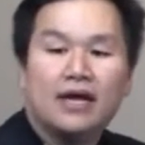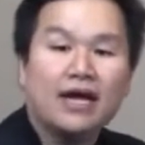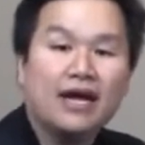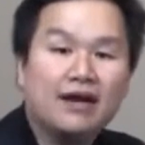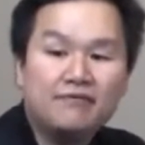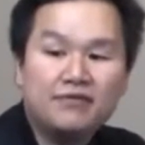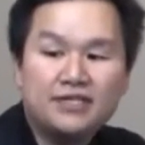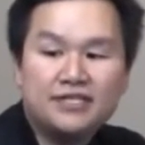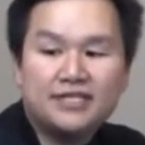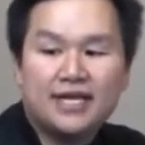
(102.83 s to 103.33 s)

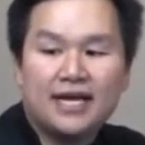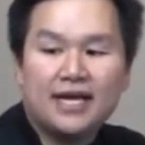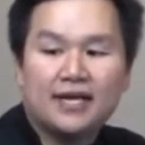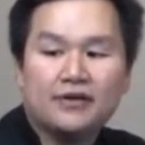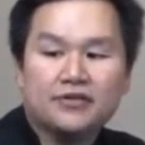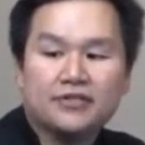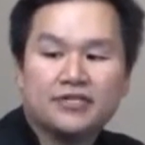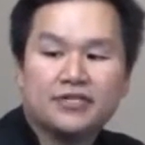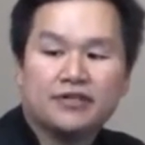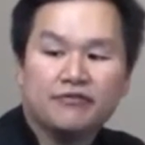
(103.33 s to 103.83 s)
Every
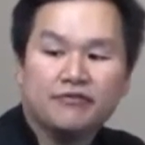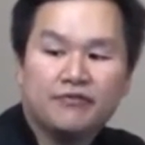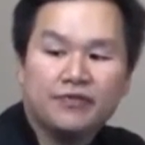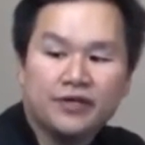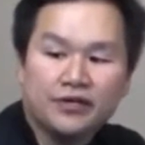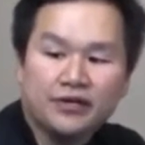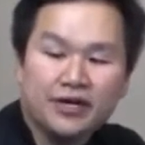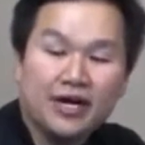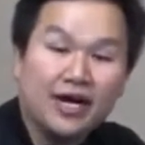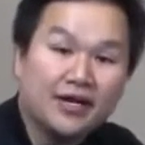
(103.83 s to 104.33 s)
scanner is
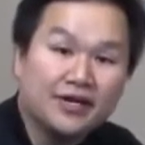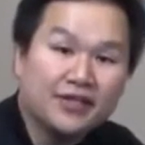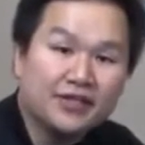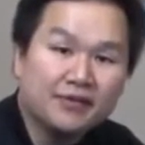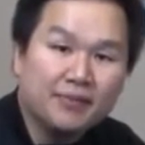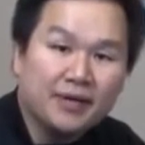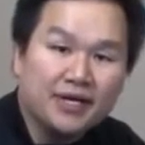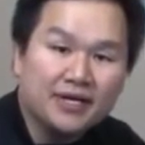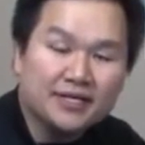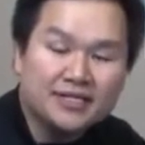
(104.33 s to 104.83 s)
configured out of the
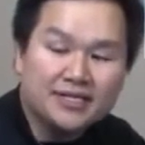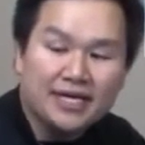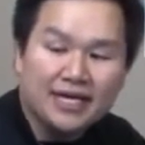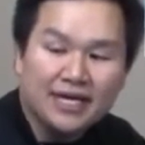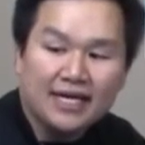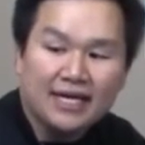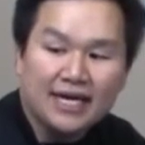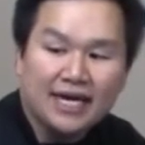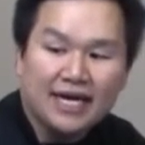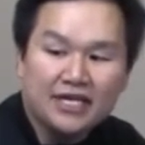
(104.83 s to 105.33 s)
box
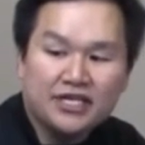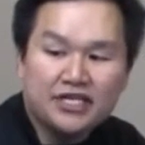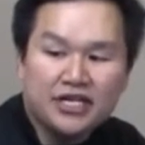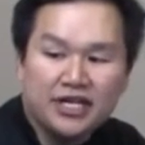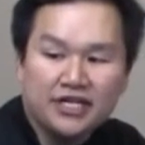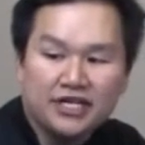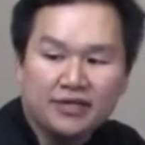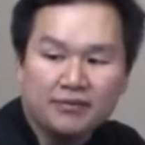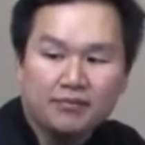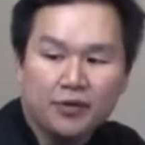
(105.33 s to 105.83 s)
in
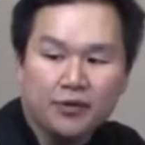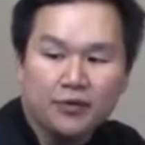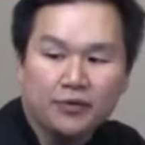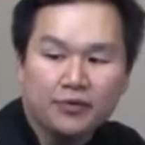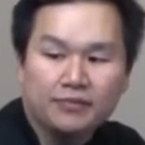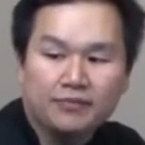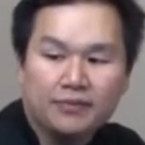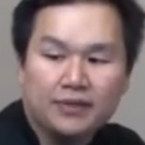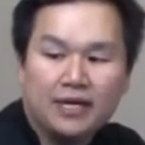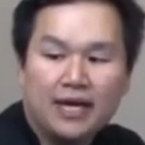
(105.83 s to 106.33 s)
HID mode,